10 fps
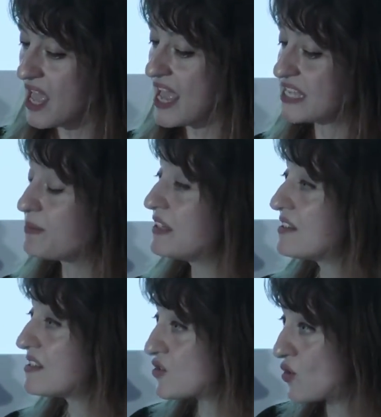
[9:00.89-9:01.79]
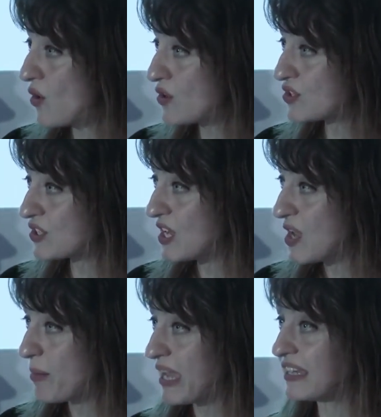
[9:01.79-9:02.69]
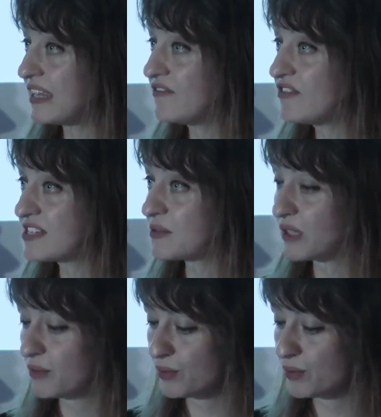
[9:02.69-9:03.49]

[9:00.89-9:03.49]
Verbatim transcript: has been destroyed by an invisible